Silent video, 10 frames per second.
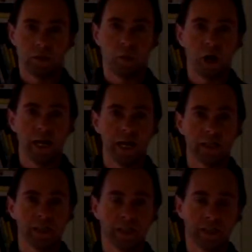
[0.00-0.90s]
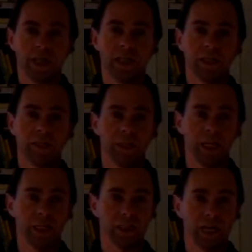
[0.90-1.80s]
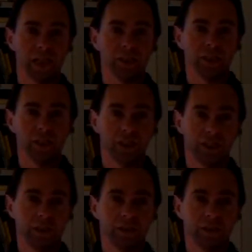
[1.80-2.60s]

the y-axis and the z-axis.